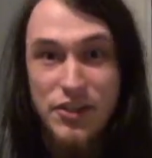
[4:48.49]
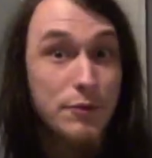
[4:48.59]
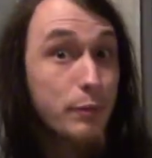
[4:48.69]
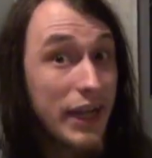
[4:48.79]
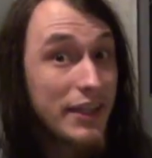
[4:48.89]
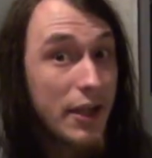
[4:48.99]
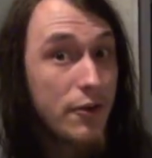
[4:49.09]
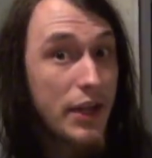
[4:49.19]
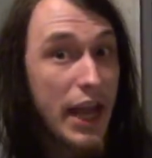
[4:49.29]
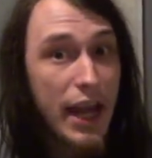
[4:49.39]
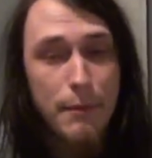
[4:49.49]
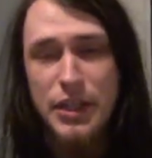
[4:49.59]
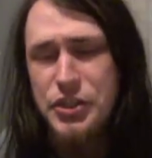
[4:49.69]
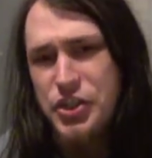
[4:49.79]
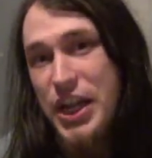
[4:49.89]
spread their name
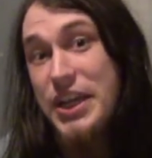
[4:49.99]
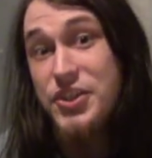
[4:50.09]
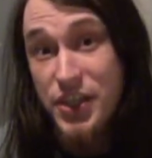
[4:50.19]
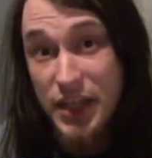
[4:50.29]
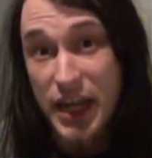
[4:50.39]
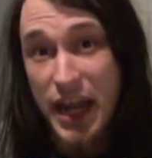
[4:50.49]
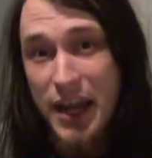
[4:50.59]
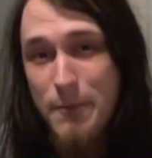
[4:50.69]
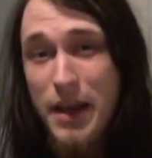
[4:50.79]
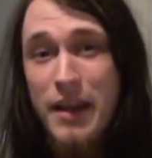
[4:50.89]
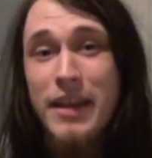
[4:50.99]
and change the game.